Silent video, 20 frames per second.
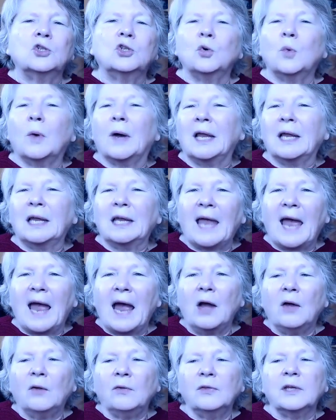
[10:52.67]
to
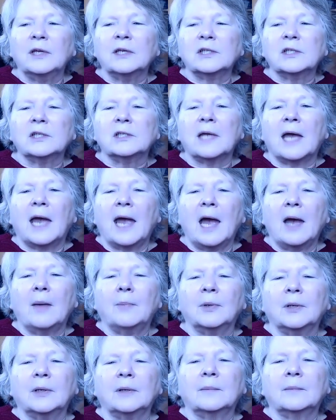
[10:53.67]
allow this to
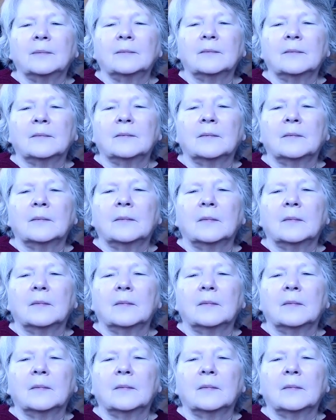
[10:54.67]
happen.